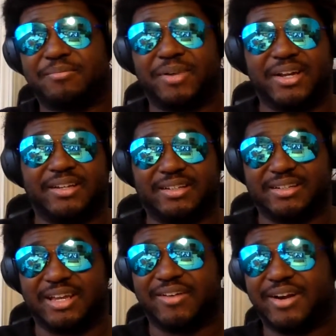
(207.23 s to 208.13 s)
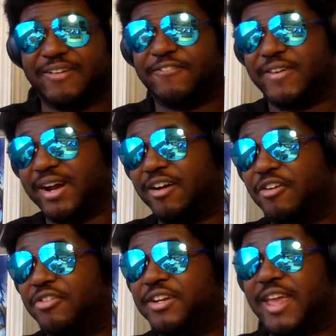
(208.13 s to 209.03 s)
but they already
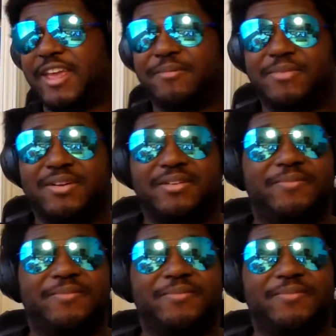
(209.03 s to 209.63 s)
filed the name